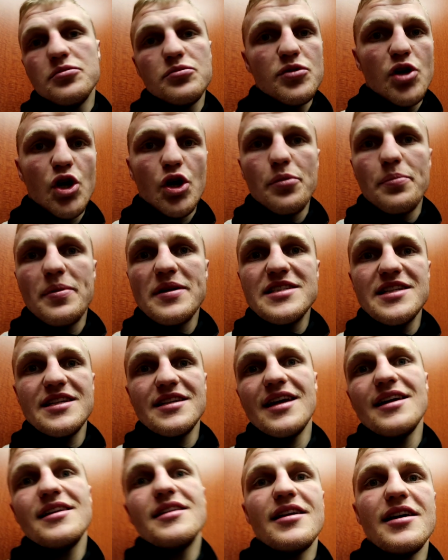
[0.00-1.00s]
we've got a busy
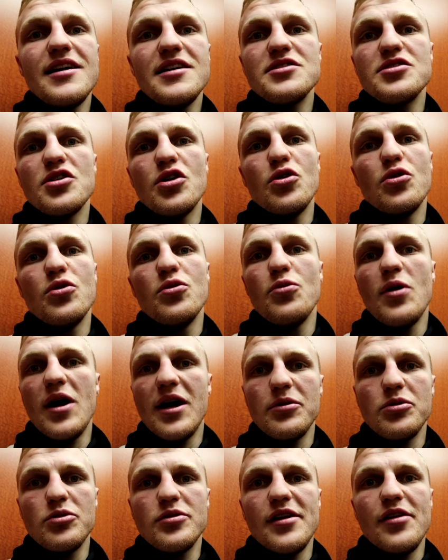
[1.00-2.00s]
day today, so
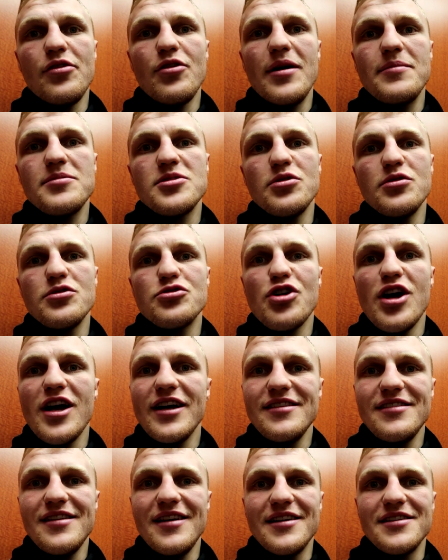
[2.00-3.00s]
we're having another episode of
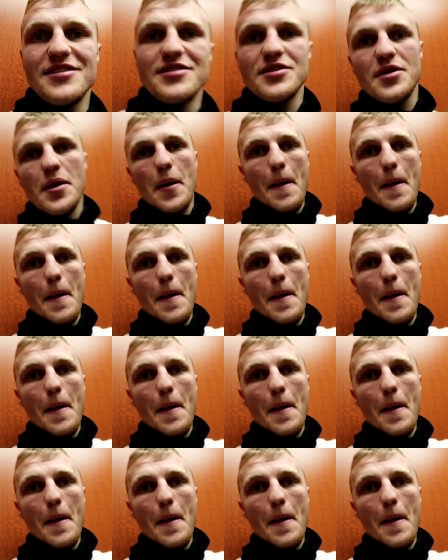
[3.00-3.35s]
Dragon Days.